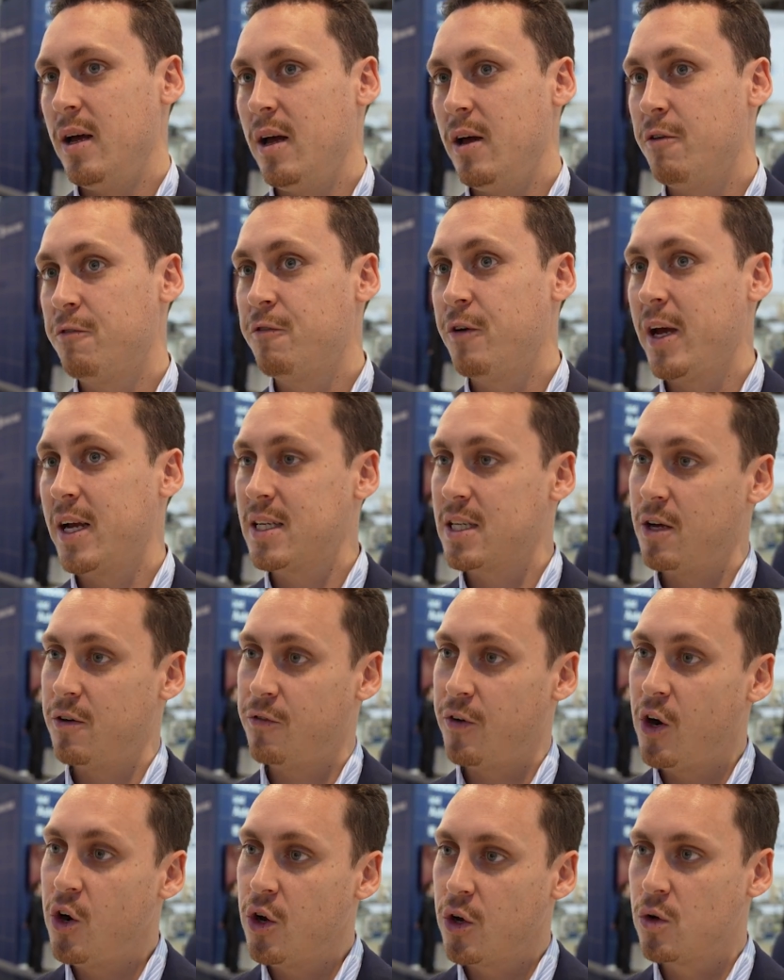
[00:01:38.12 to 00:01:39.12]
affect a
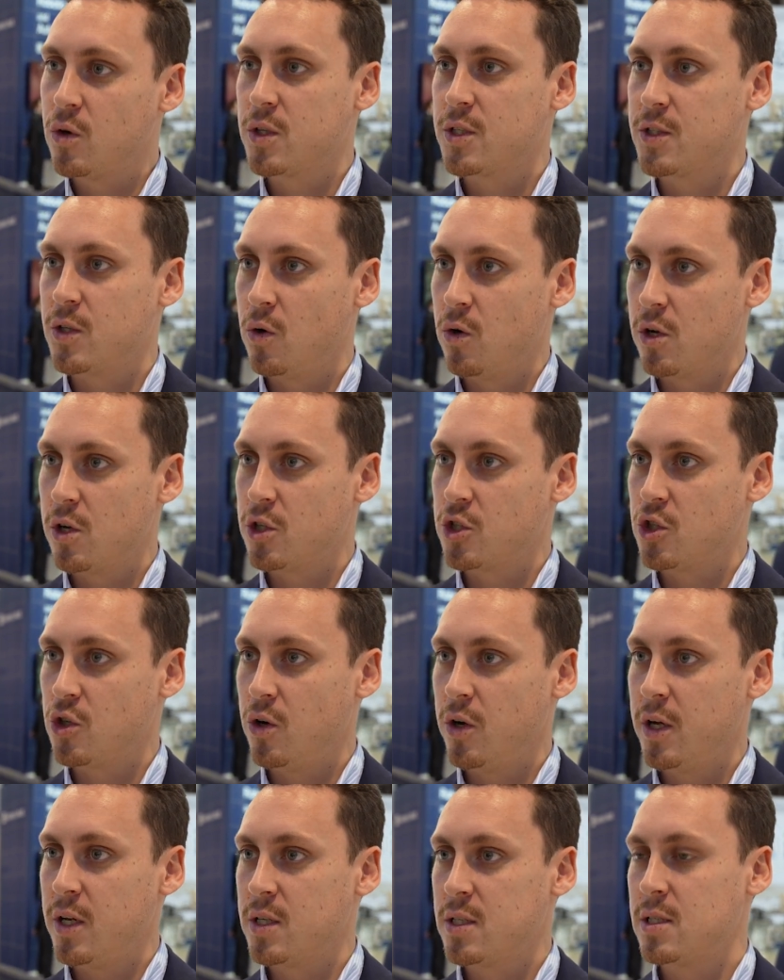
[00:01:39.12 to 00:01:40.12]
very good solder
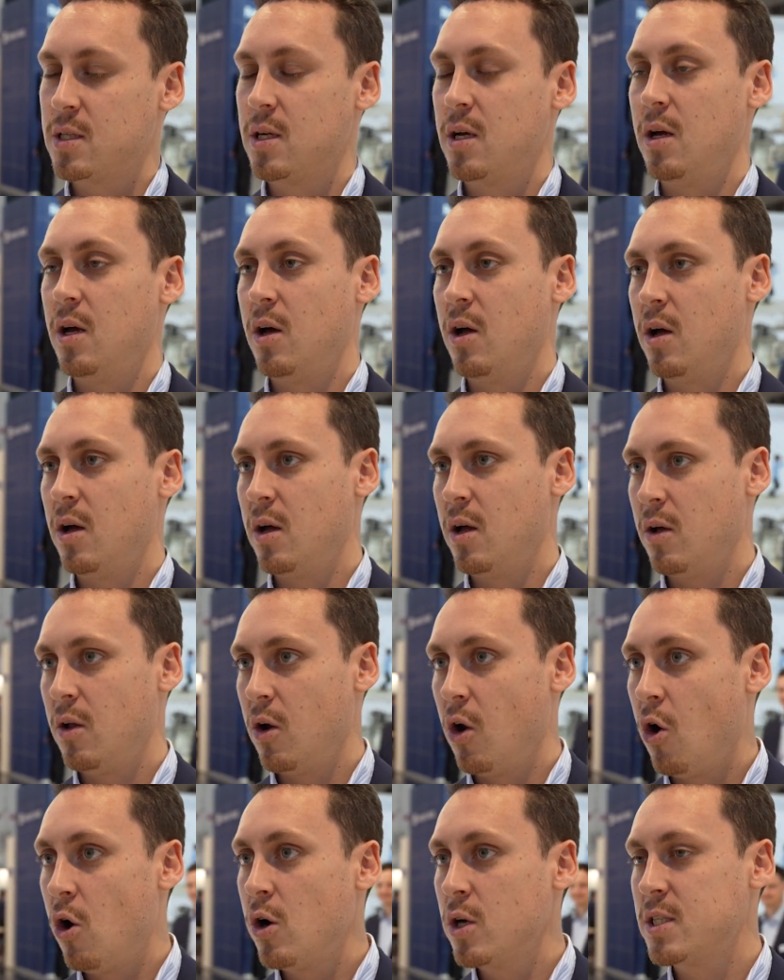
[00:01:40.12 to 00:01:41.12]
joint, a
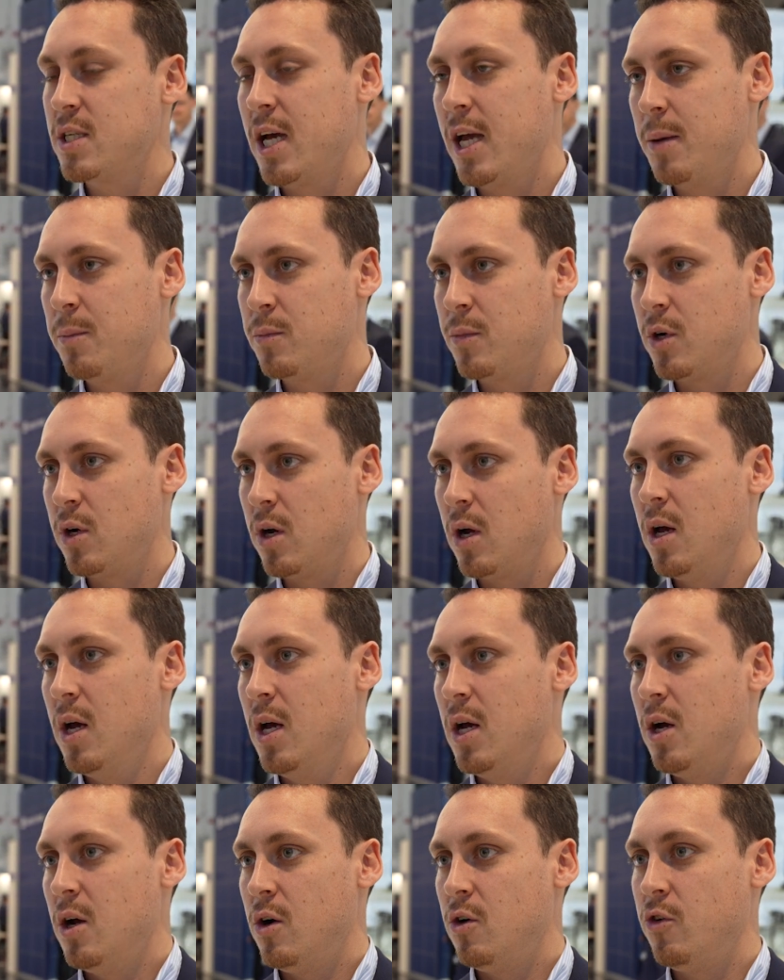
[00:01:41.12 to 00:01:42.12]
long time
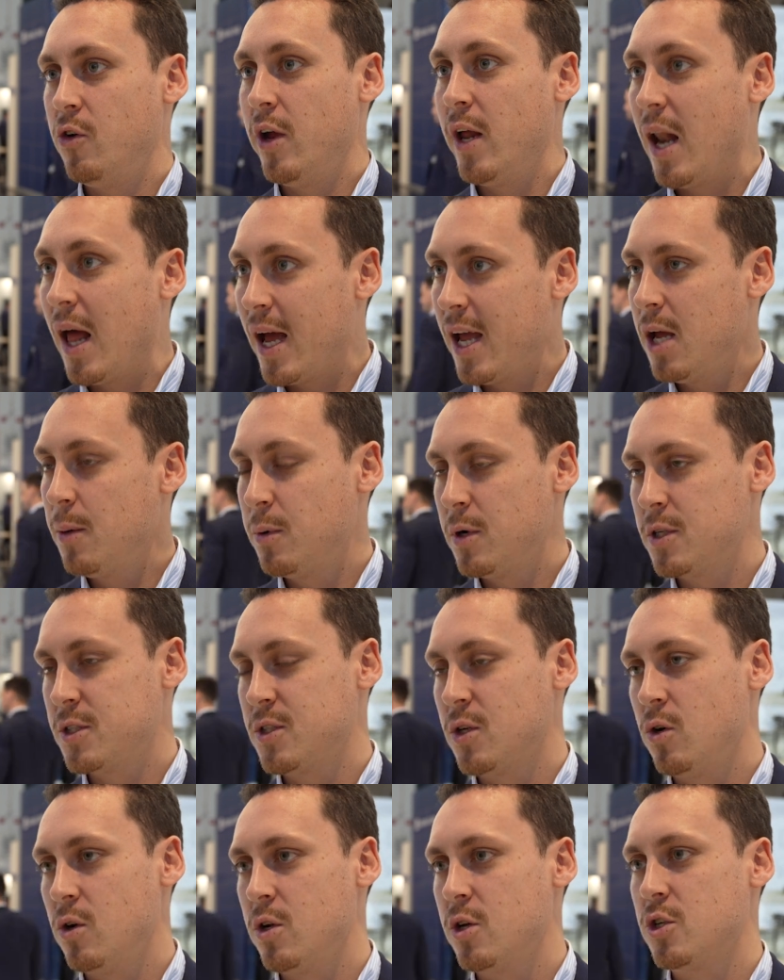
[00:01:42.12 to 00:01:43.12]
reliable
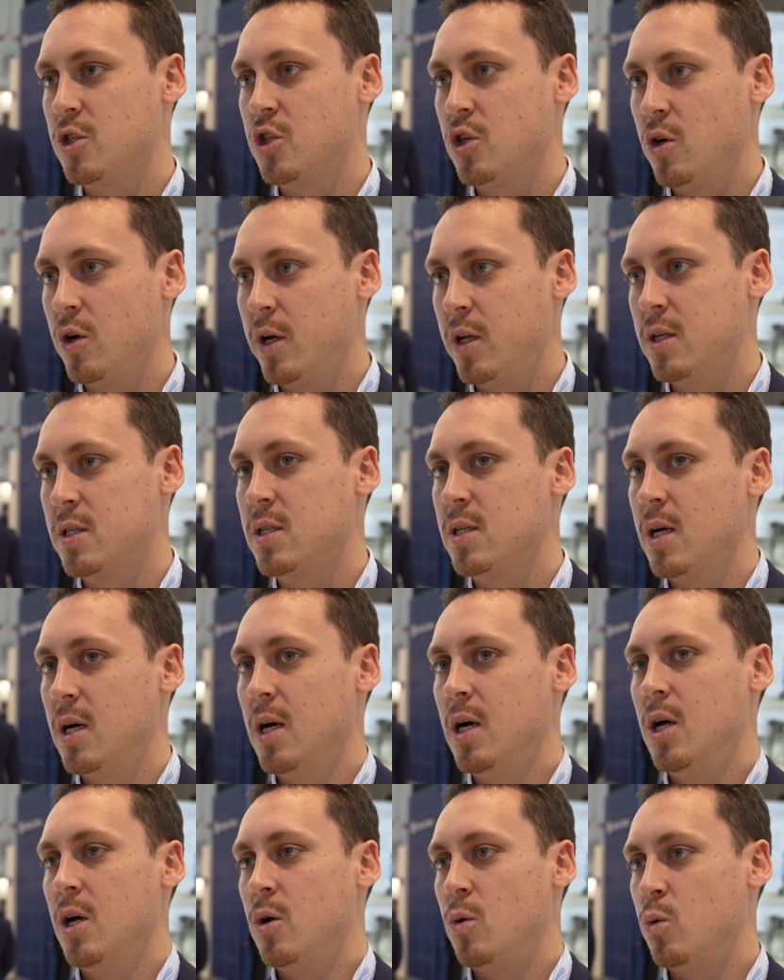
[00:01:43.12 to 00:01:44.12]
solder joint,
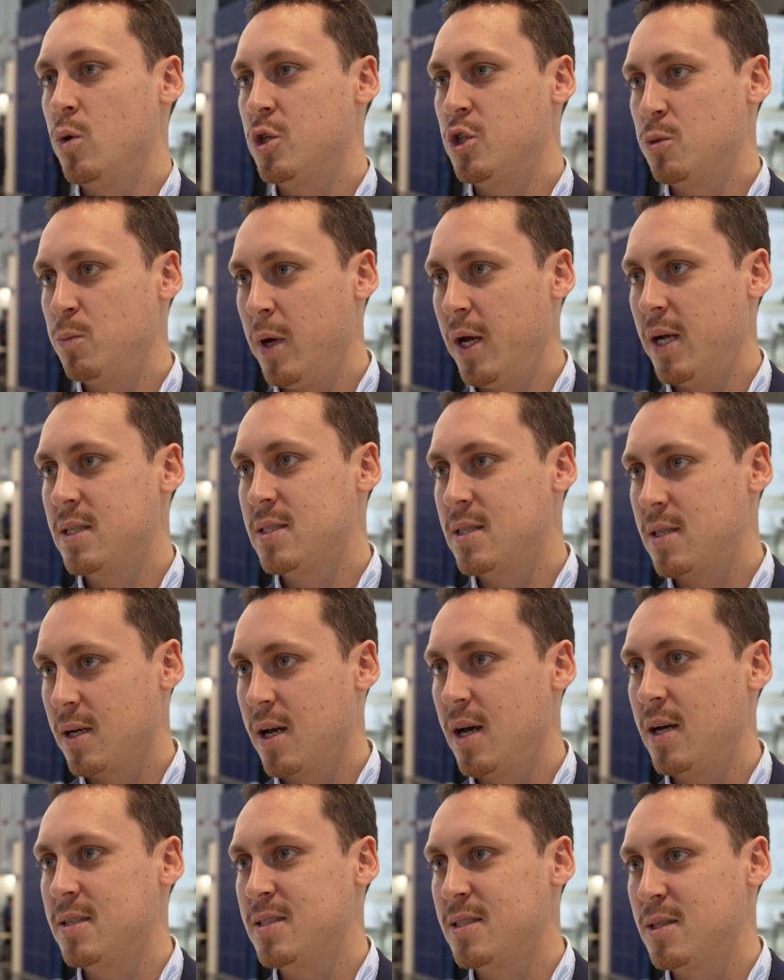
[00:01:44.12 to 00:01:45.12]
which makes the
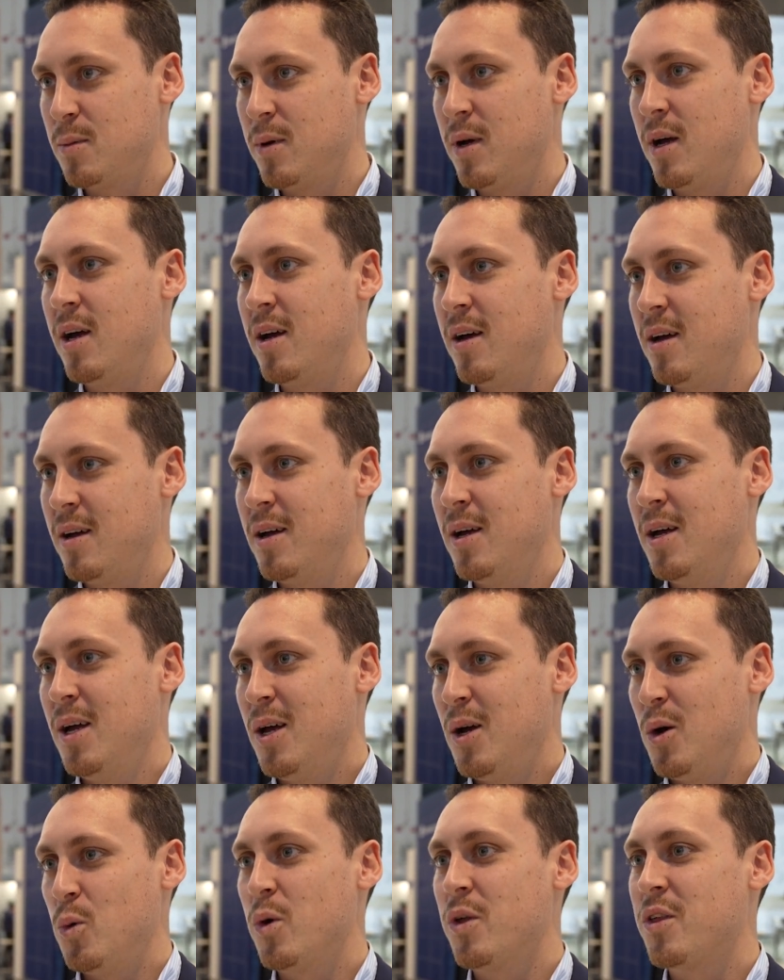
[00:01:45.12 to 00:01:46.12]
customer
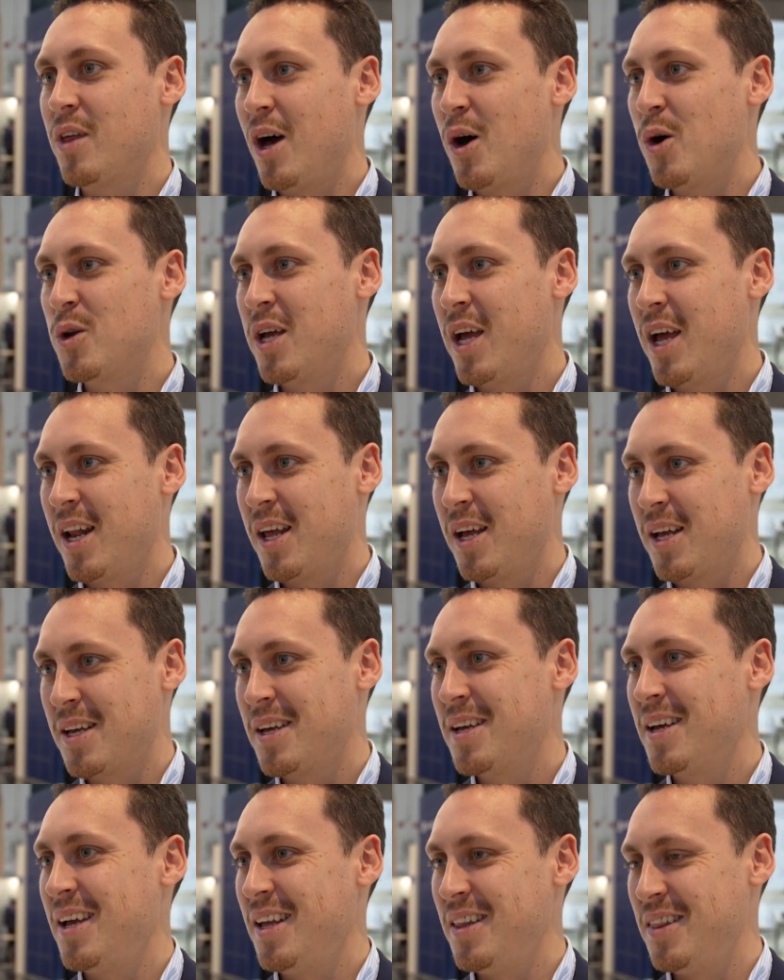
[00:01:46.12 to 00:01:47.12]
without headache
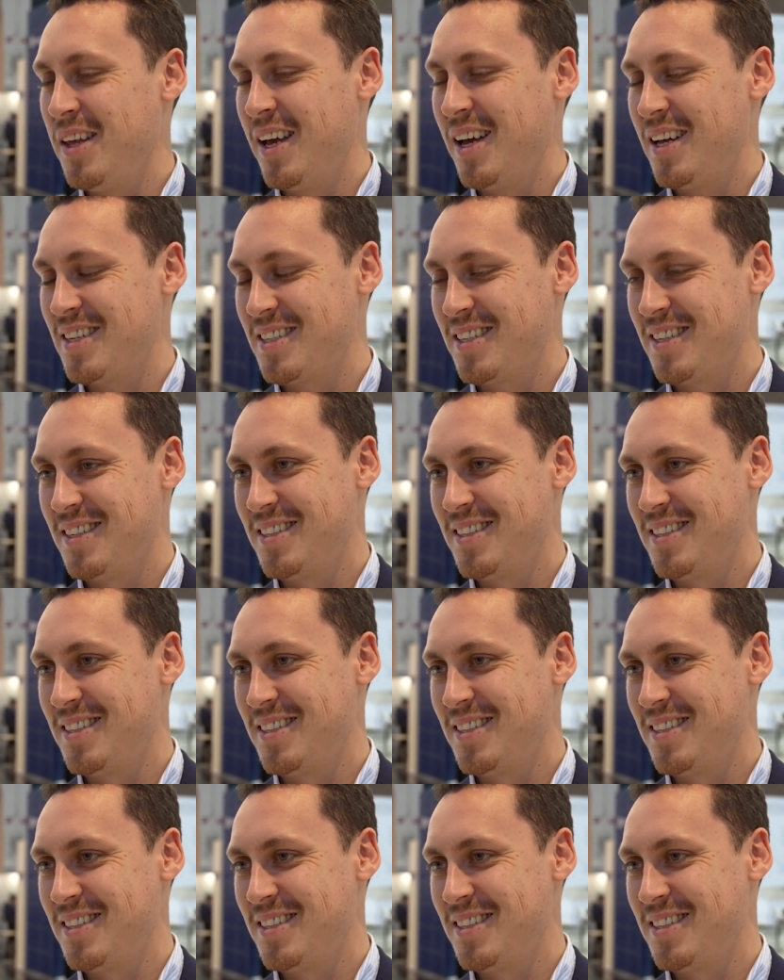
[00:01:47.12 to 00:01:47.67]
in the end.